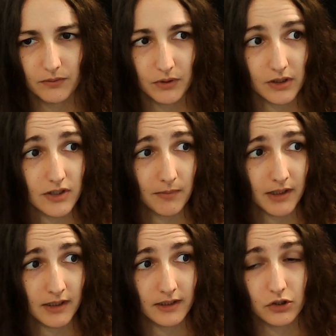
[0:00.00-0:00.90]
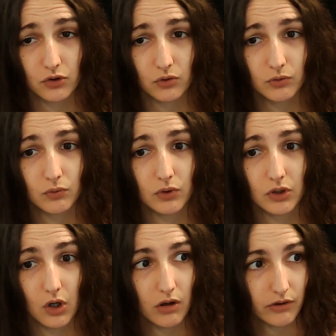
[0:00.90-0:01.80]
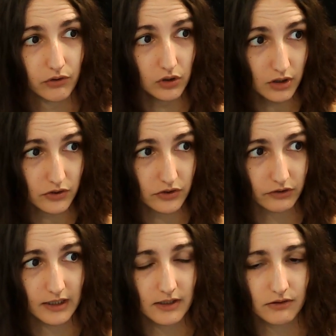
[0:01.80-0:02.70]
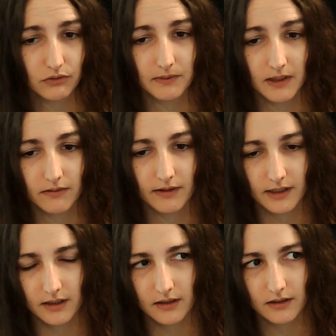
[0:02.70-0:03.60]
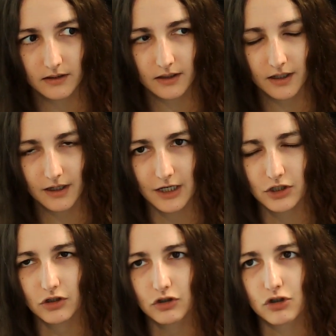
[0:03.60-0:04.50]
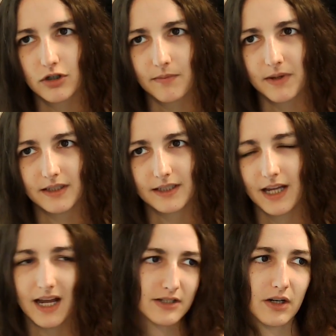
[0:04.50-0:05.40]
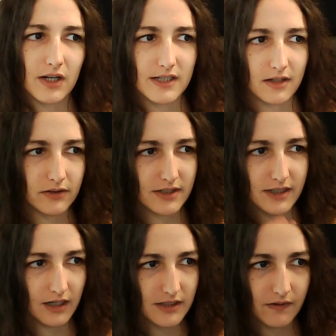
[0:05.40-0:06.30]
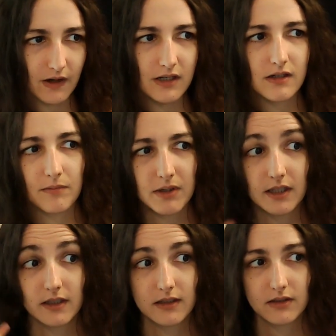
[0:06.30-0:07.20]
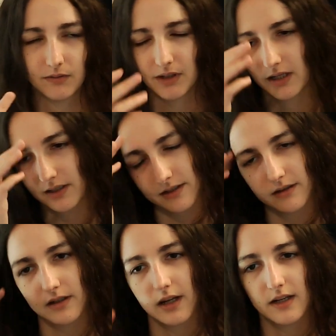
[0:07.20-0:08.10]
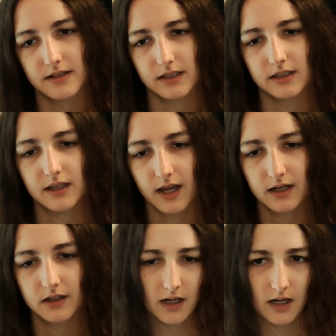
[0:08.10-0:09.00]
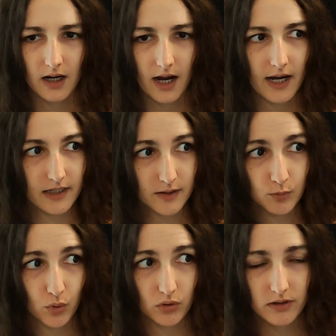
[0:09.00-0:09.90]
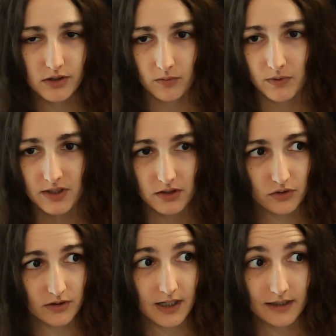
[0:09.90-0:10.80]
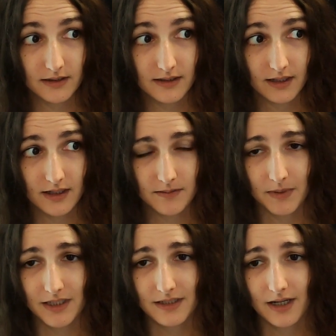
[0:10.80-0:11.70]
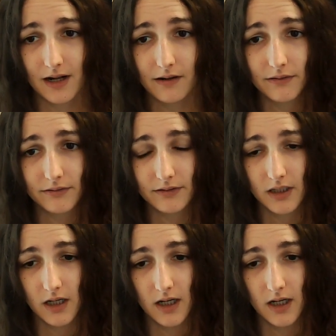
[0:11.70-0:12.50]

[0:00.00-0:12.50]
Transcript: the storyboard is something that I show to the author, so it needs to be already. It's not just something that, as long as I understand, it's fine. It's something that someone else can see it. I spoke this conversation like this text myself